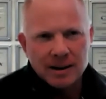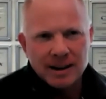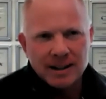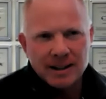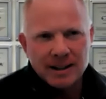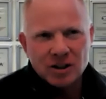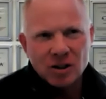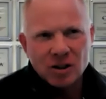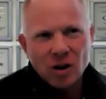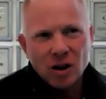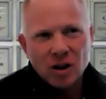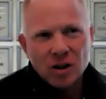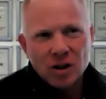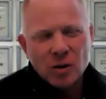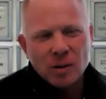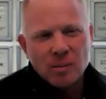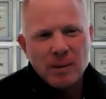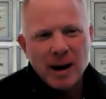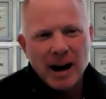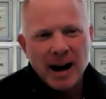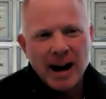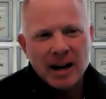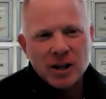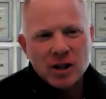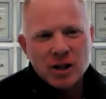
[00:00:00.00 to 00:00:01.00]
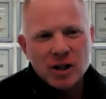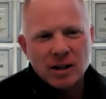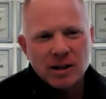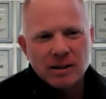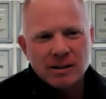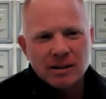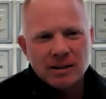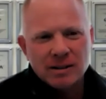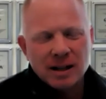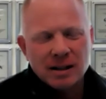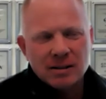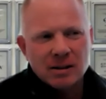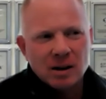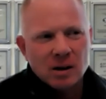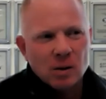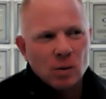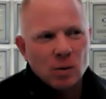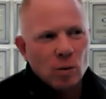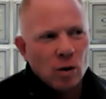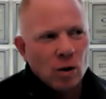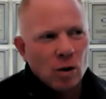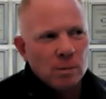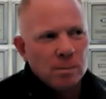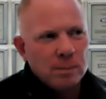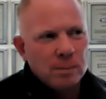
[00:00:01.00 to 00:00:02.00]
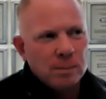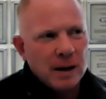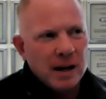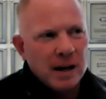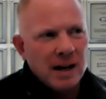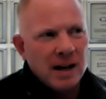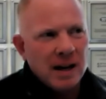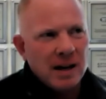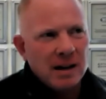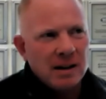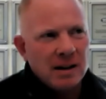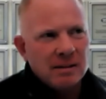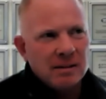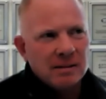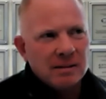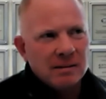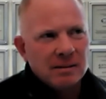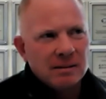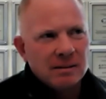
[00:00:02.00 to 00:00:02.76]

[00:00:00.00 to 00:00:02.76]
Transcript: It's hard to imagine that there won't be